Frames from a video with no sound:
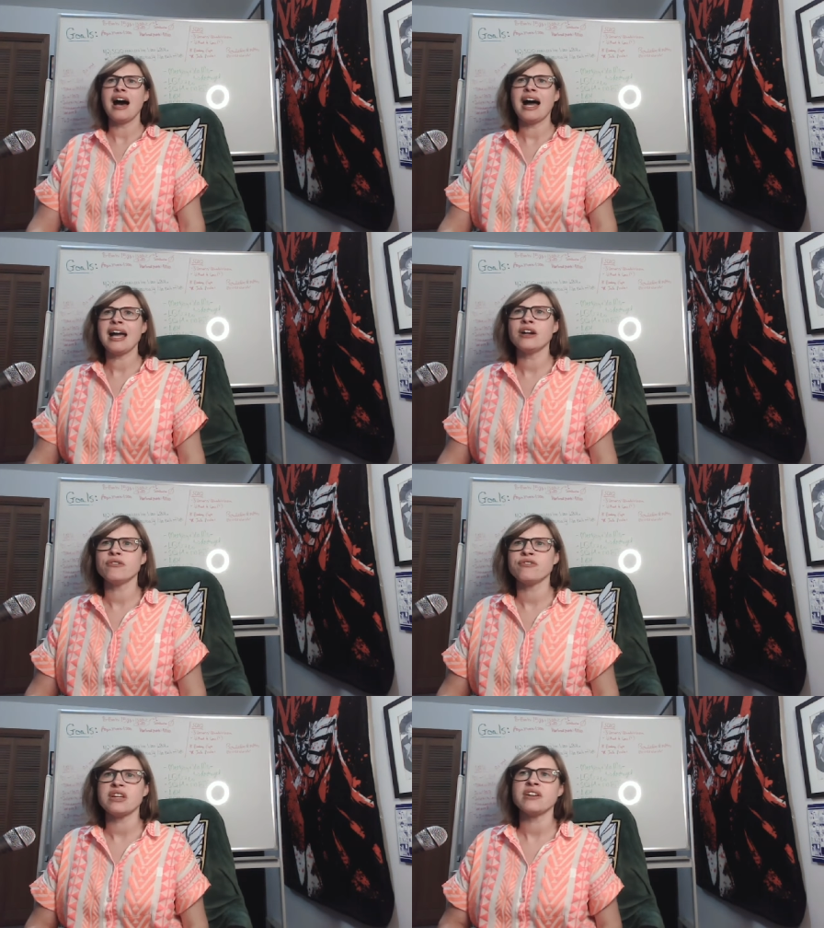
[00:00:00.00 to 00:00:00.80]
I don't
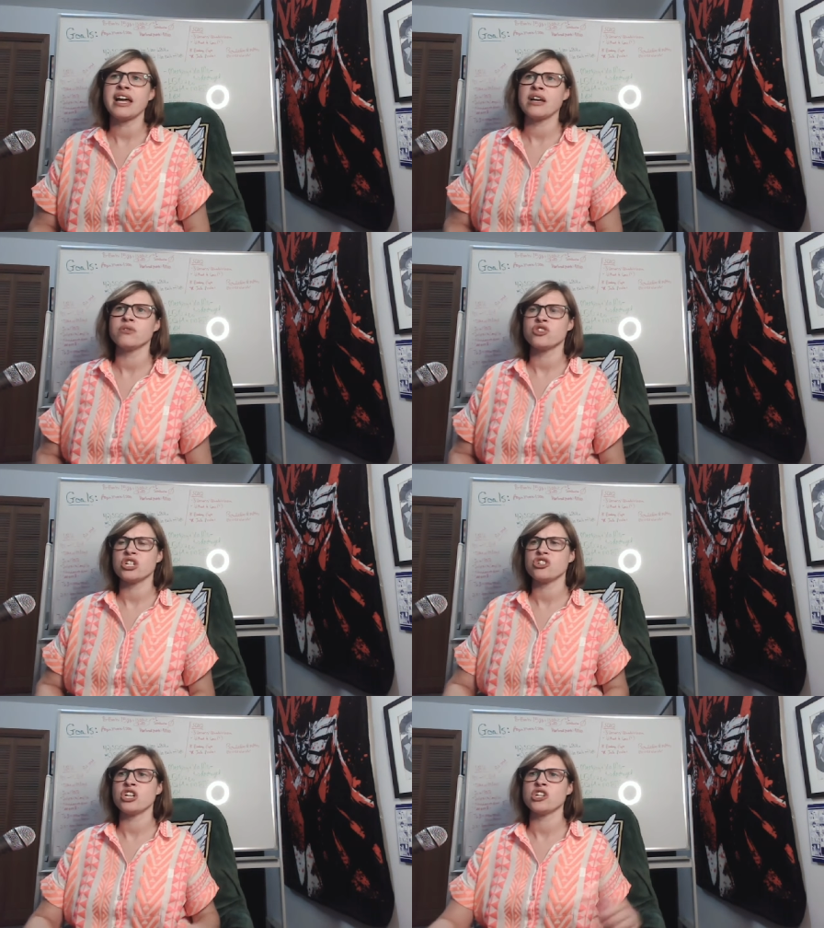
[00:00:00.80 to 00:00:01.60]
feel like
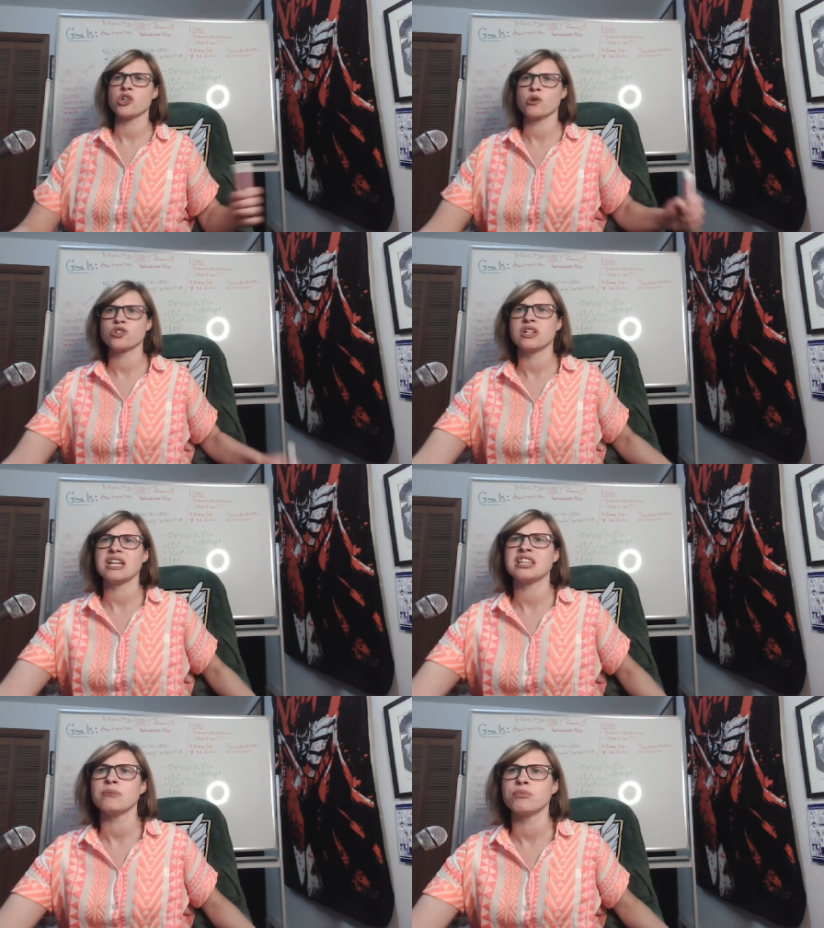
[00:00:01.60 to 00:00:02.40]
Shen Qingqiu should
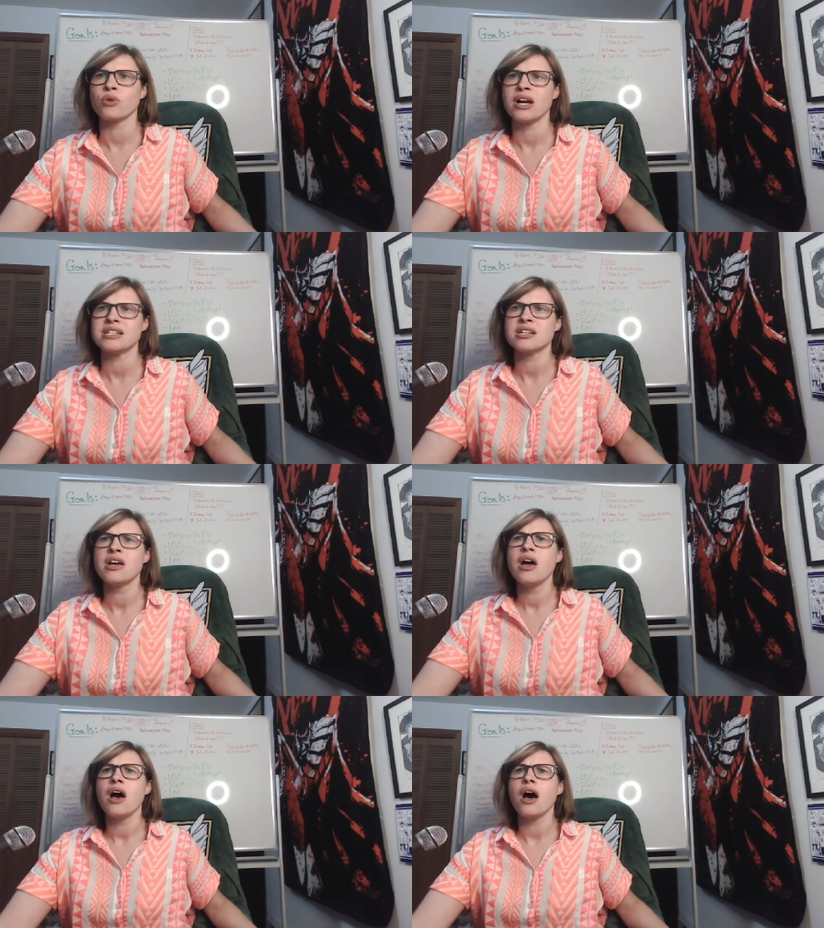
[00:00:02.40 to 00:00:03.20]
get the brunt
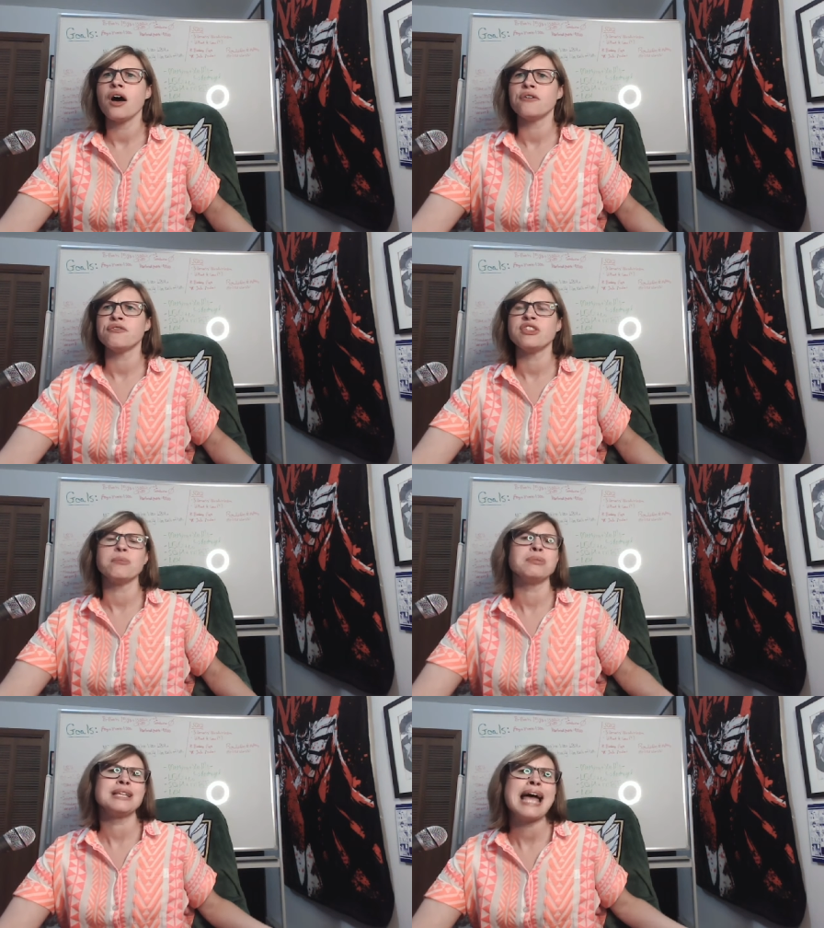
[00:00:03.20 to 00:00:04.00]
of the
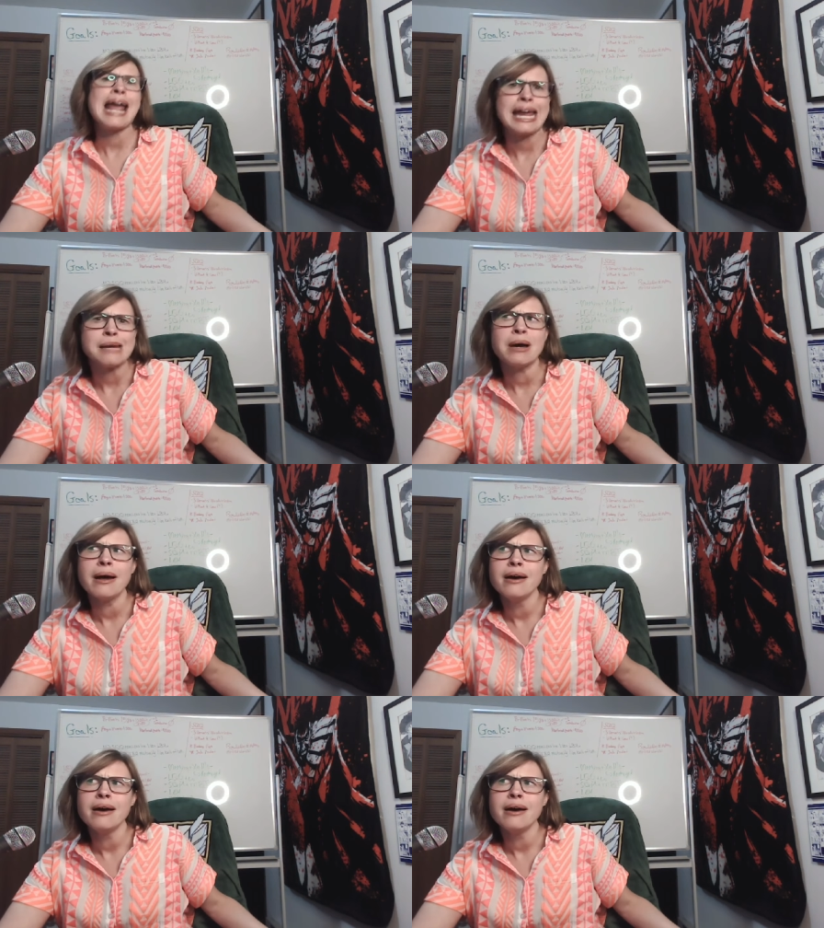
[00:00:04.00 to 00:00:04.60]
blame